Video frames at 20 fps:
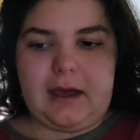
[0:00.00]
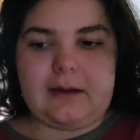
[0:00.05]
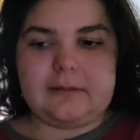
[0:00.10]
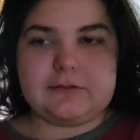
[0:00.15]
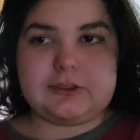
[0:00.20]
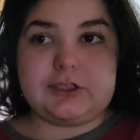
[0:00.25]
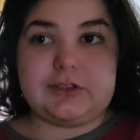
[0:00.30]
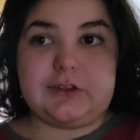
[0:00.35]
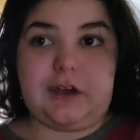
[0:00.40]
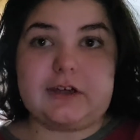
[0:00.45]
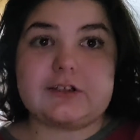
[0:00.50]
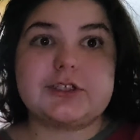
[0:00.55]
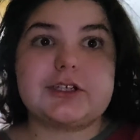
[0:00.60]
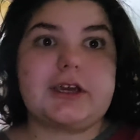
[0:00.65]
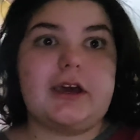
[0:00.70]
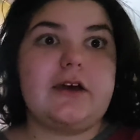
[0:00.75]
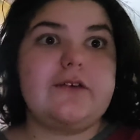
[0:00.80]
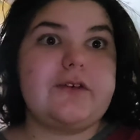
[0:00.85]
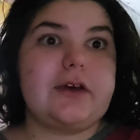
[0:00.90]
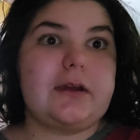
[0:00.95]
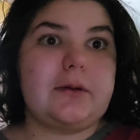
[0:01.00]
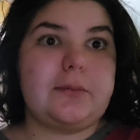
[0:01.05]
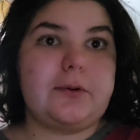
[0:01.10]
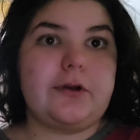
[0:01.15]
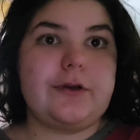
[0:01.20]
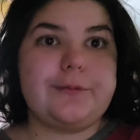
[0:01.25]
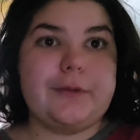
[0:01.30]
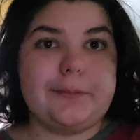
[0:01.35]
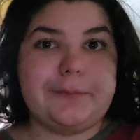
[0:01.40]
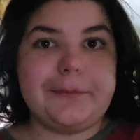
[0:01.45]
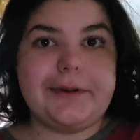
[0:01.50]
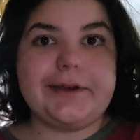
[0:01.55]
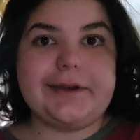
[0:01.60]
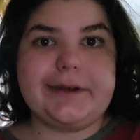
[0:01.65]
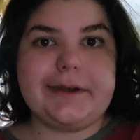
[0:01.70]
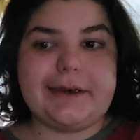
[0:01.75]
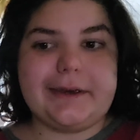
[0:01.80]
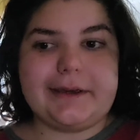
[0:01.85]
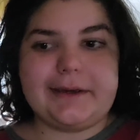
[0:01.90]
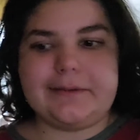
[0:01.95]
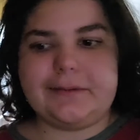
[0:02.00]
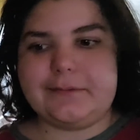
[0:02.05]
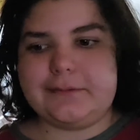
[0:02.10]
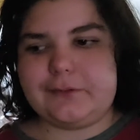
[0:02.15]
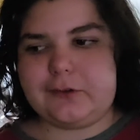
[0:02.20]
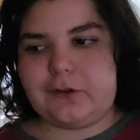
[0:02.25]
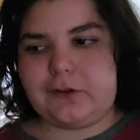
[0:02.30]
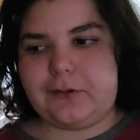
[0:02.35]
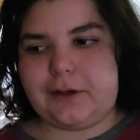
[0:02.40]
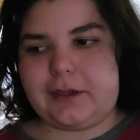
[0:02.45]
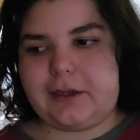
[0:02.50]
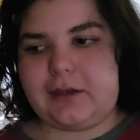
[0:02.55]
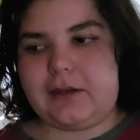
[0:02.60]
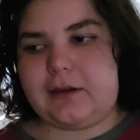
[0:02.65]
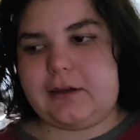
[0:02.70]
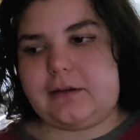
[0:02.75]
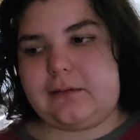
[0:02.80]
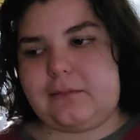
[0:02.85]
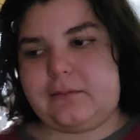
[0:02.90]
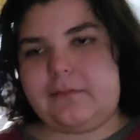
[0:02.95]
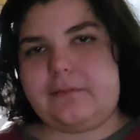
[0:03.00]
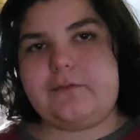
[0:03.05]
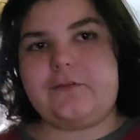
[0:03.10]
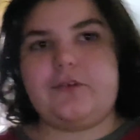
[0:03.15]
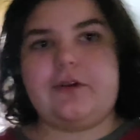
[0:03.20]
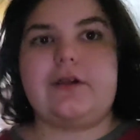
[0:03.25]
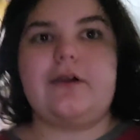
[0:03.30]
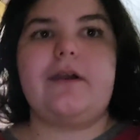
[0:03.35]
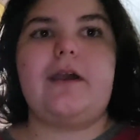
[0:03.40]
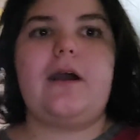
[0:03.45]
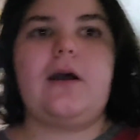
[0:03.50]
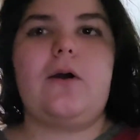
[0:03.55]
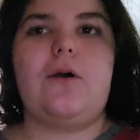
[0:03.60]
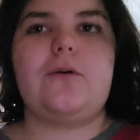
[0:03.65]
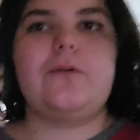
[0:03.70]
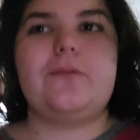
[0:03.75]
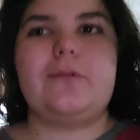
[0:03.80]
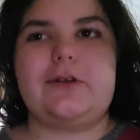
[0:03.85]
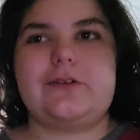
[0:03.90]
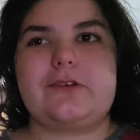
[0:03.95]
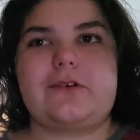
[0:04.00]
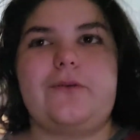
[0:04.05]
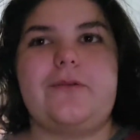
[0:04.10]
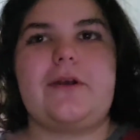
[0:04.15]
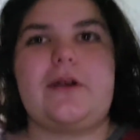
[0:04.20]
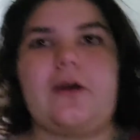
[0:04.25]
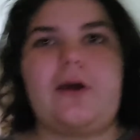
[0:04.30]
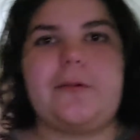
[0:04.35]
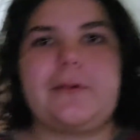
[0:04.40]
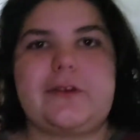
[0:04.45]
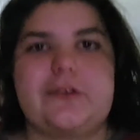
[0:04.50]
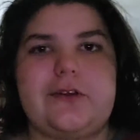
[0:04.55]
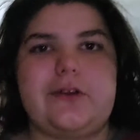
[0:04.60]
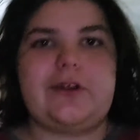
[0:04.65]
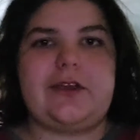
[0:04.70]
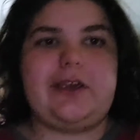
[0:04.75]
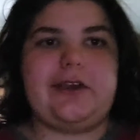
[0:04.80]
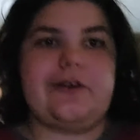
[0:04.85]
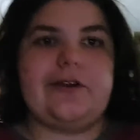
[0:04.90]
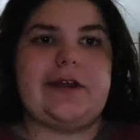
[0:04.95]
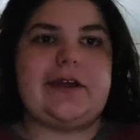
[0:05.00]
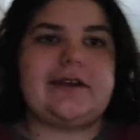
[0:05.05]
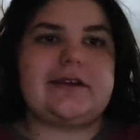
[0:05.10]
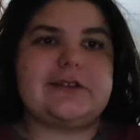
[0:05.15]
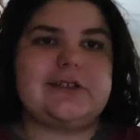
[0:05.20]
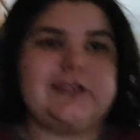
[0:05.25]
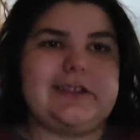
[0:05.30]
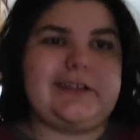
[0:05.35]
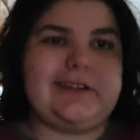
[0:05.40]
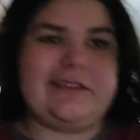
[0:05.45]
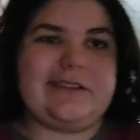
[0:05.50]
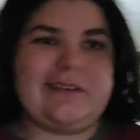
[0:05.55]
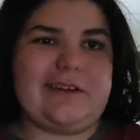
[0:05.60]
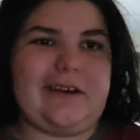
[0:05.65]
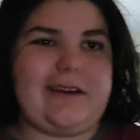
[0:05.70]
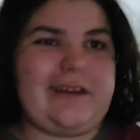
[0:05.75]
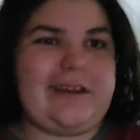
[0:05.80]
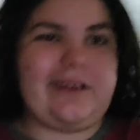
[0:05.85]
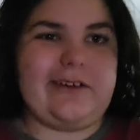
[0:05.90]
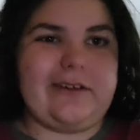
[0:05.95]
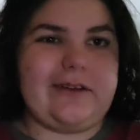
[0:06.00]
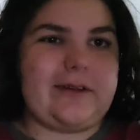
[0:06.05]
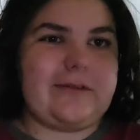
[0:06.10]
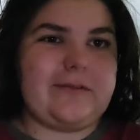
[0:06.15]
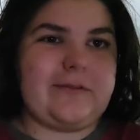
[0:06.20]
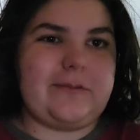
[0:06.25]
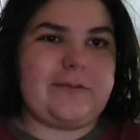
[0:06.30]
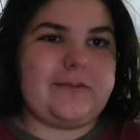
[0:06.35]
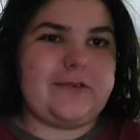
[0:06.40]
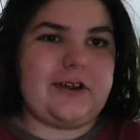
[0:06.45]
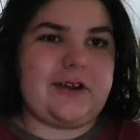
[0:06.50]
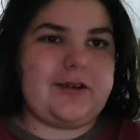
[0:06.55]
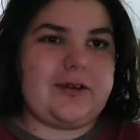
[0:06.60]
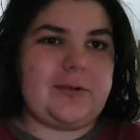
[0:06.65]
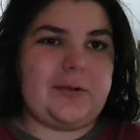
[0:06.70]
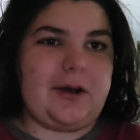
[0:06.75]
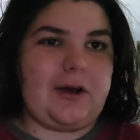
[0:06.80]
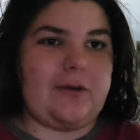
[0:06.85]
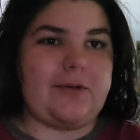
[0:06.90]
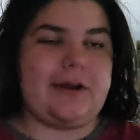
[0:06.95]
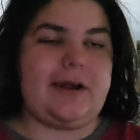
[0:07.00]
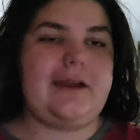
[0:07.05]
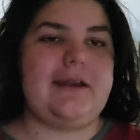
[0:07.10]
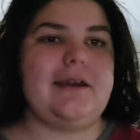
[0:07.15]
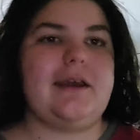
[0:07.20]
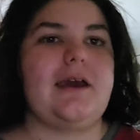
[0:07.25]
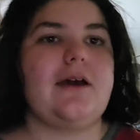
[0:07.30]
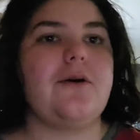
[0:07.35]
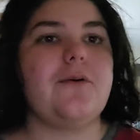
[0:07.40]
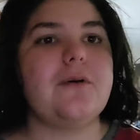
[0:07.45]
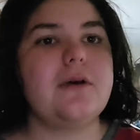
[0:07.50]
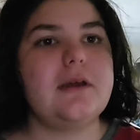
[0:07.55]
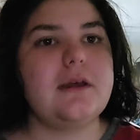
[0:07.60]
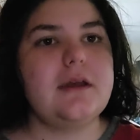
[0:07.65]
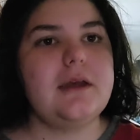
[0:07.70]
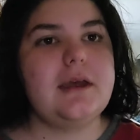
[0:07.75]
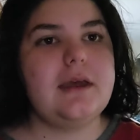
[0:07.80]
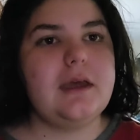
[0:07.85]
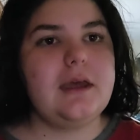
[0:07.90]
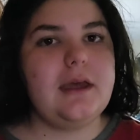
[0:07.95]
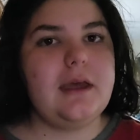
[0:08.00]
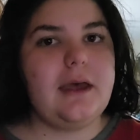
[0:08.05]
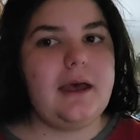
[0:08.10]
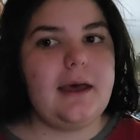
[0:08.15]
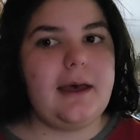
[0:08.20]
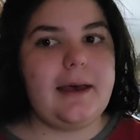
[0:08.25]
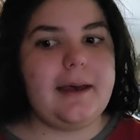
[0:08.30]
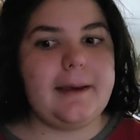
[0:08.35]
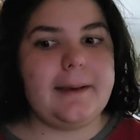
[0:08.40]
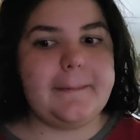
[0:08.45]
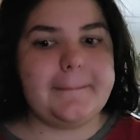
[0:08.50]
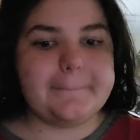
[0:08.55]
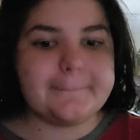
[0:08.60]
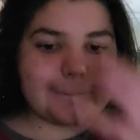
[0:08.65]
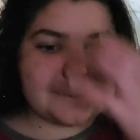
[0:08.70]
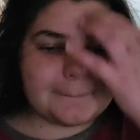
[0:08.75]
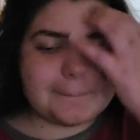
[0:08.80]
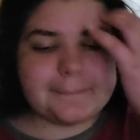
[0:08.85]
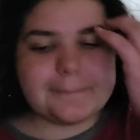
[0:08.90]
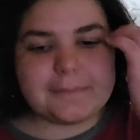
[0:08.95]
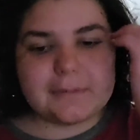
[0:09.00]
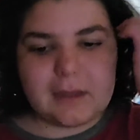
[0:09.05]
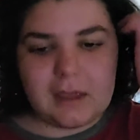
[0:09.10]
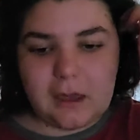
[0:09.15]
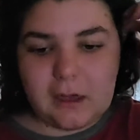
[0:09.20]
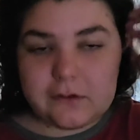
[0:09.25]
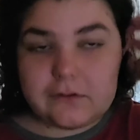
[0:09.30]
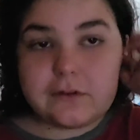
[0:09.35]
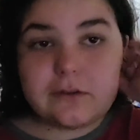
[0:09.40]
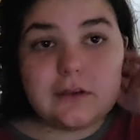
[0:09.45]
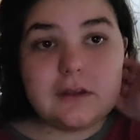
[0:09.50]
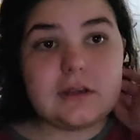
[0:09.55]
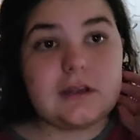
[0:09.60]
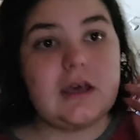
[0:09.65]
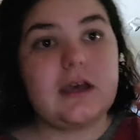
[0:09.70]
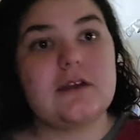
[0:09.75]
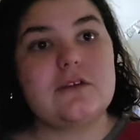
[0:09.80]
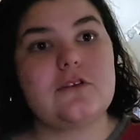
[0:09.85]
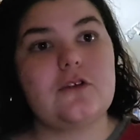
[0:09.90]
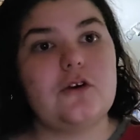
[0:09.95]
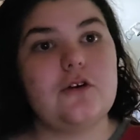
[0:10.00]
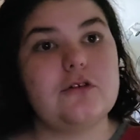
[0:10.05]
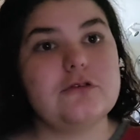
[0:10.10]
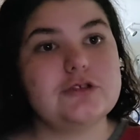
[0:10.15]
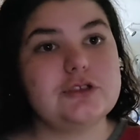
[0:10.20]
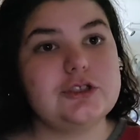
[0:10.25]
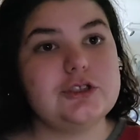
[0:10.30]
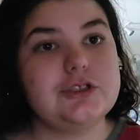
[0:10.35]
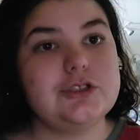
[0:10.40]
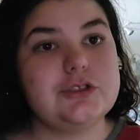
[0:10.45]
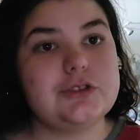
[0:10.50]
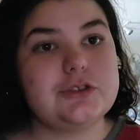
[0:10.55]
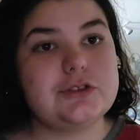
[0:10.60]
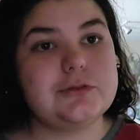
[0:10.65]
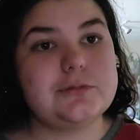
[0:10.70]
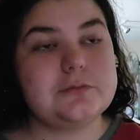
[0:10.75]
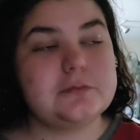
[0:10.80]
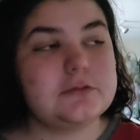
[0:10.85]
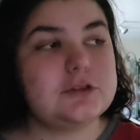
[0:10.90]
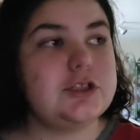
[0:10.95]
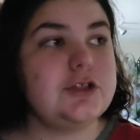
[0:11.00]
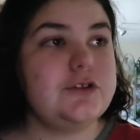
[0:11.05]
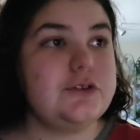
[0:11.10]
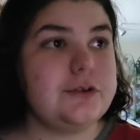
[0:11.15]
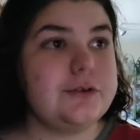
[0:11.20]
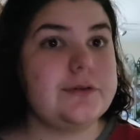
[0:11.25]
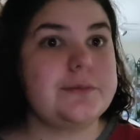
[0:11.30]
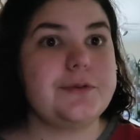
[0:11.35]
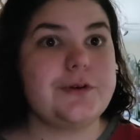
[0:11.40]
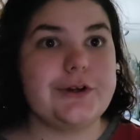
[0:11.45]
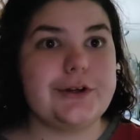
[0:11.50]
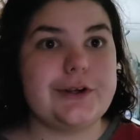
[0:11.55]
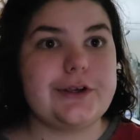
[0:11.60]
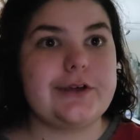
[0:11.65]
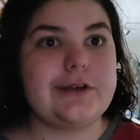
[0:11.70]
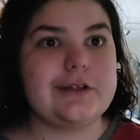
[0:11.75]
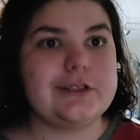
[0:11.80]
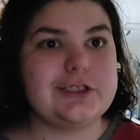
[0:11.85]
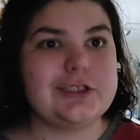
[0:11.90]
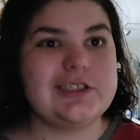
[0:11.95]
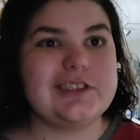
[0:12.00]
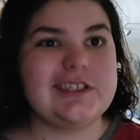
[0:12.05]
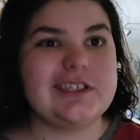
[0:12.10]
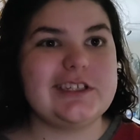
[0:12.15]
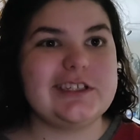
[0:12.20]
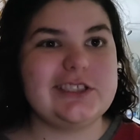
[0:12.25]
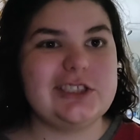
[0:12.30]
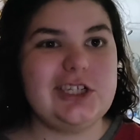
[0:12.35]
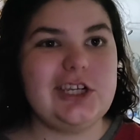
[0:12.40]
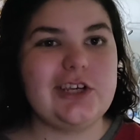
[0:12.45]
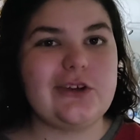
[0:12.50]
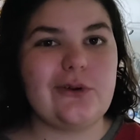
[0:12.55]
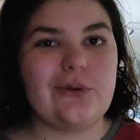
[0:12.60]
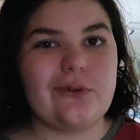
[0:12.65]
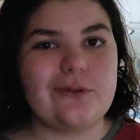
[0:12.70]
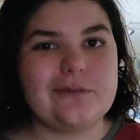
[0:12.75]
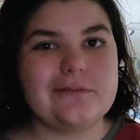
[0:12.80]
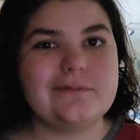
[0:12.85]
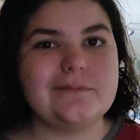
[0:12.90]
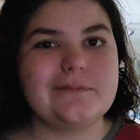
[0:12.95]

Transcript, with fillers: She's actually got a vet appointment Monday, so we can figure out what's going on with her hearing. She's not hearing very well right now. Other than that, though, she's doing pretty good. She's a Cheagle.